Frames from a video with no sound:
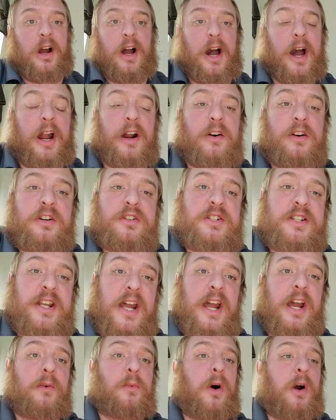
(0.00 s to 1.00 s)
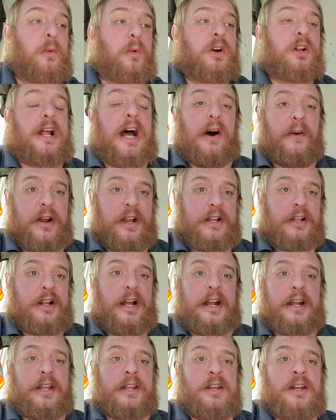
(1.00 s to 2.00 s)
I don't understand why we're allowing,
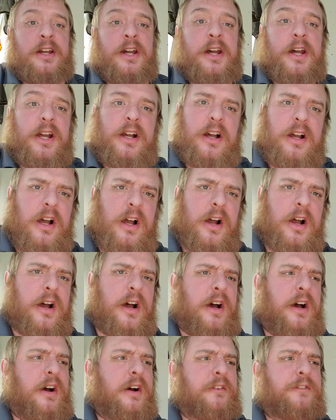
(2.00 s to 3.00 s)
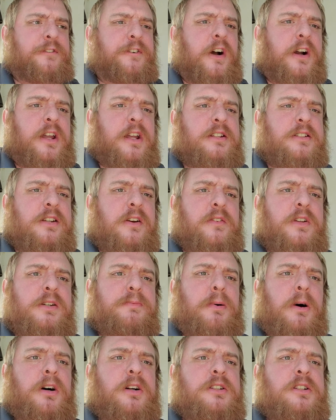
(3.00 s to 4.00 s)
like, fucking some of these
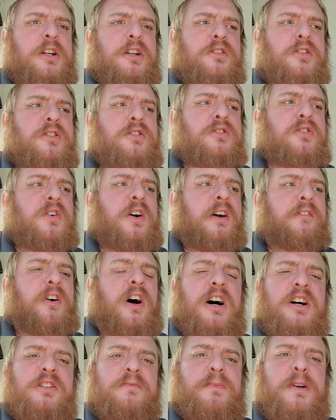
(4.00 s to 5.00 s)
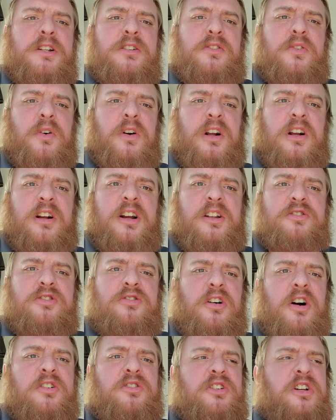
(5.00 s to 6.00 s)
politicians who have husbands who are in
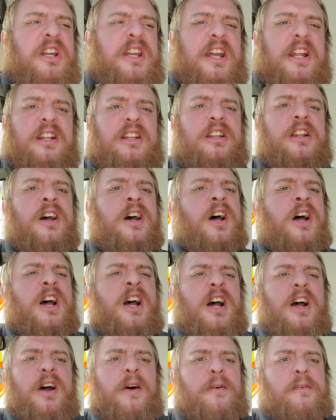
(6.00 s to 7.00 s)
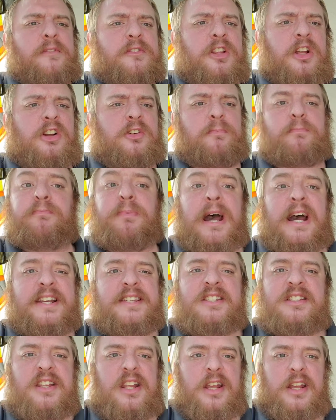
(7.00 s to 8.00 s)
construction getting the
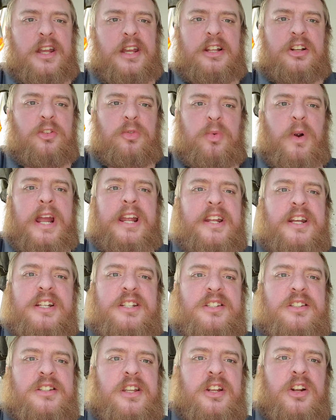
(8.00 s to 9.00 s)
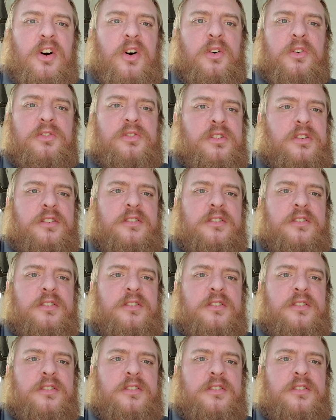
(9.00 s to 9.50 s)
best and greatest, you know,